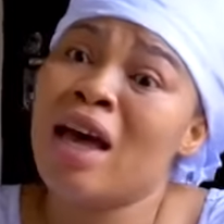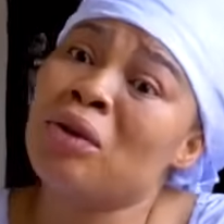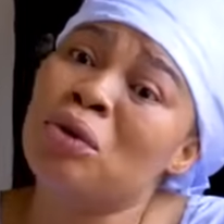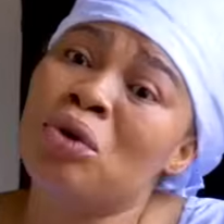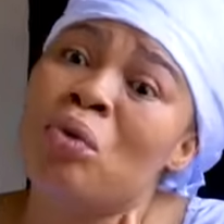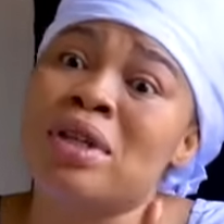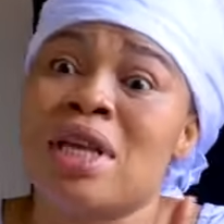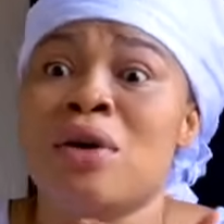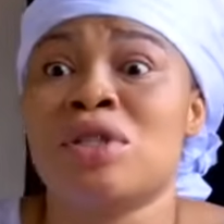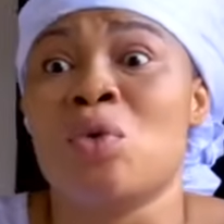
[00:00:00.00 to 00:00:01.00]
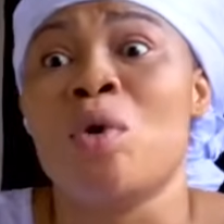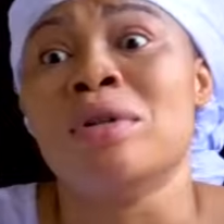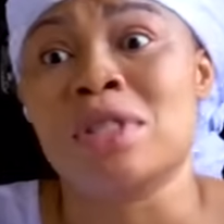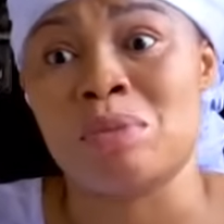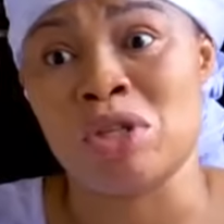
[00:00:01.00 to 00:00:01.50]
I don't know what else he
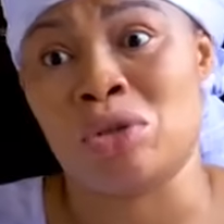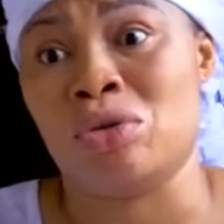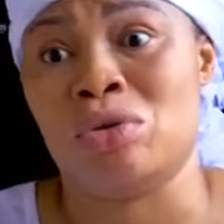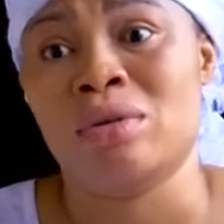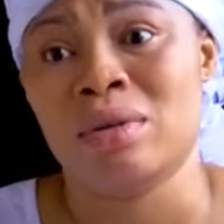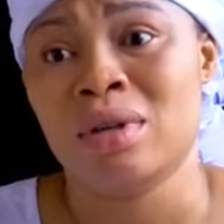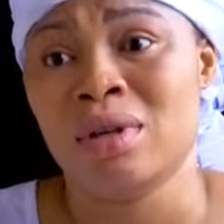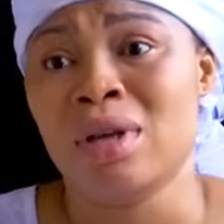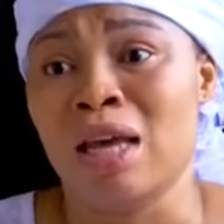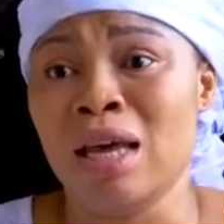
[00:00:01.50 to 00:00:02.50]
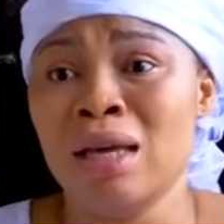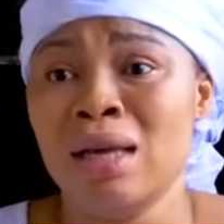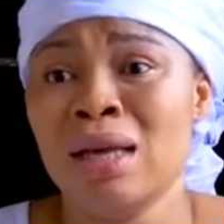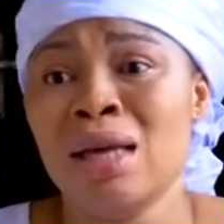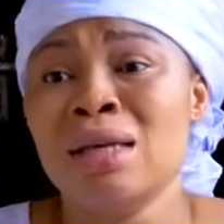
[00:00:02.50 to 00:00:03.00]
wants me to do. Eh?
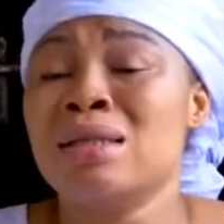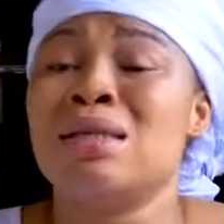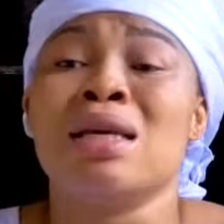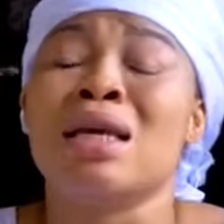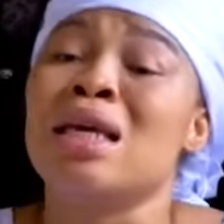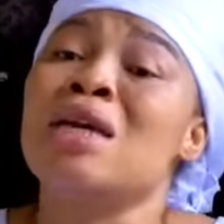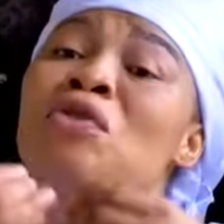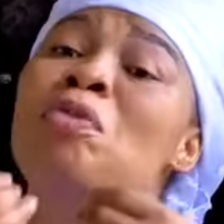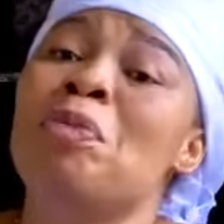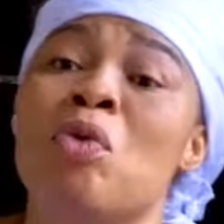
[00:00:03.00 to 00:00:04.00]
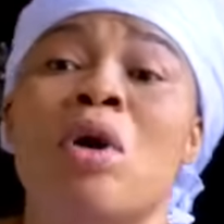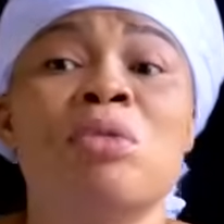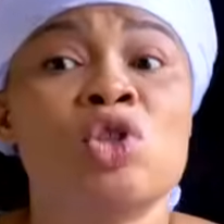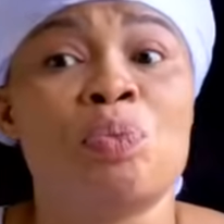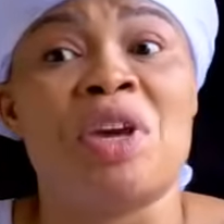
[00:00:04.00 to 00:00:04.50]
See, if you people
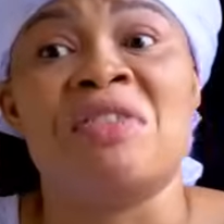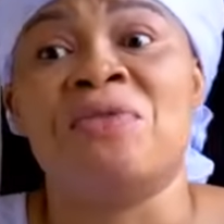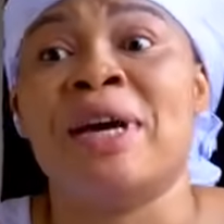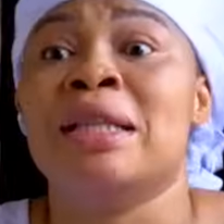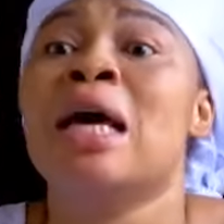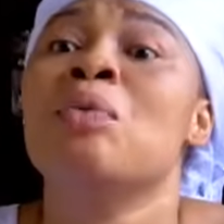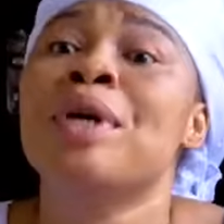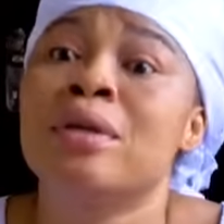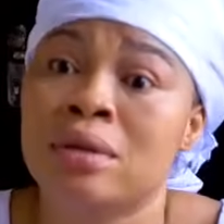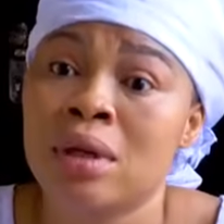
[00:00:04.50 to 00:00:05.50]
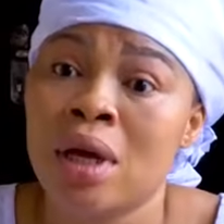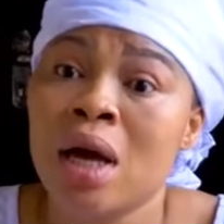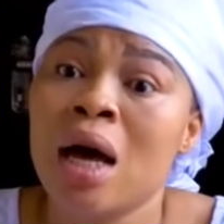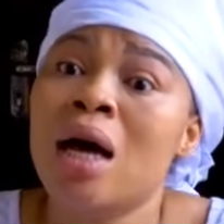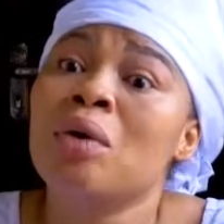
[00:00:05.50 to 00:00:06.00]
want me to pay a fine, I will.
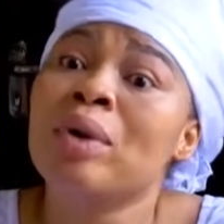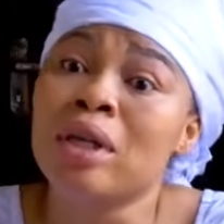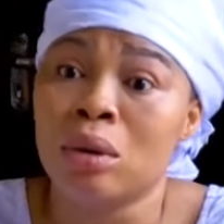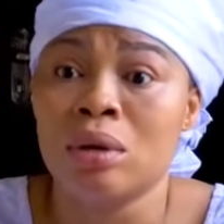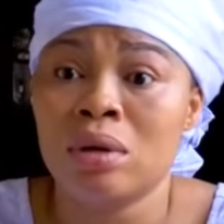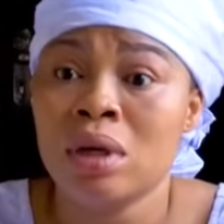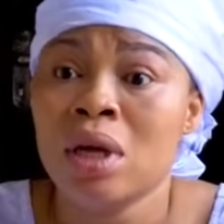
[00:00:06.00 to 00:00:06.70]
I will, oh.